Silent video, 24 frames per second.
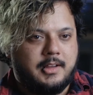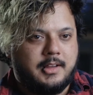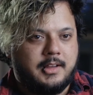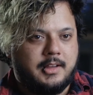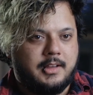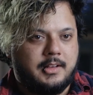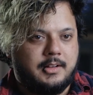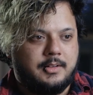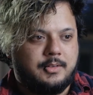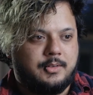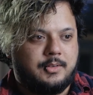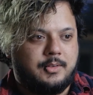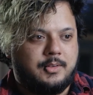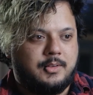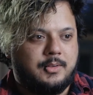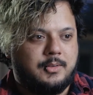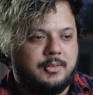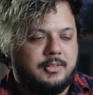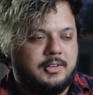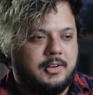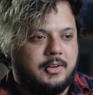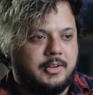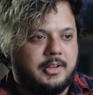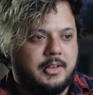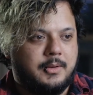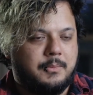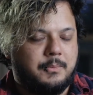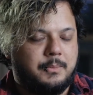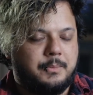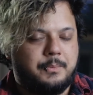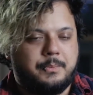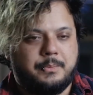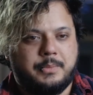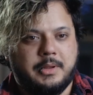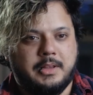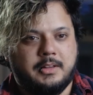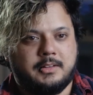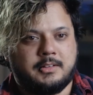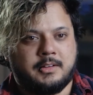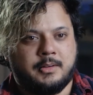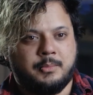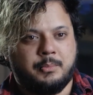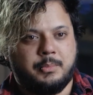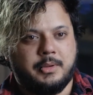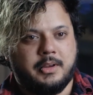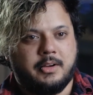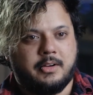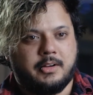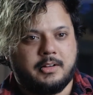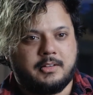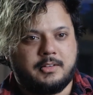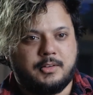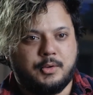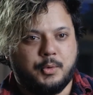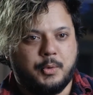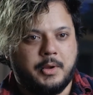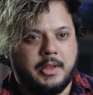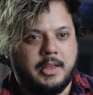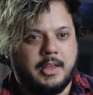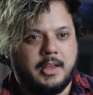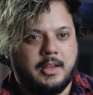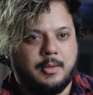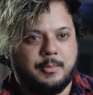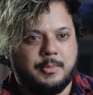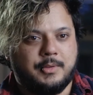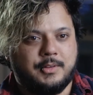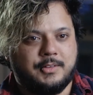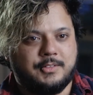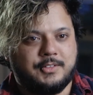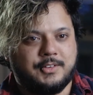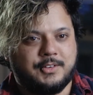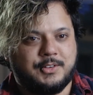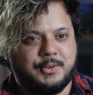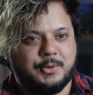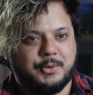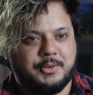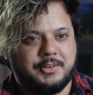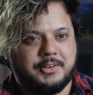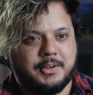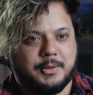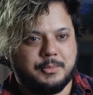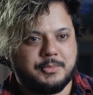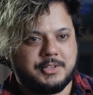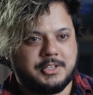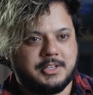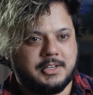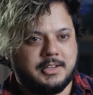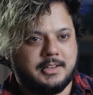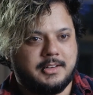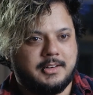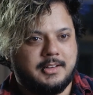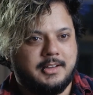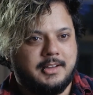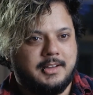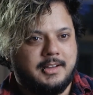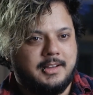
And, you know, getting pizza and beer at 2 a.m. and just doing dumb shit.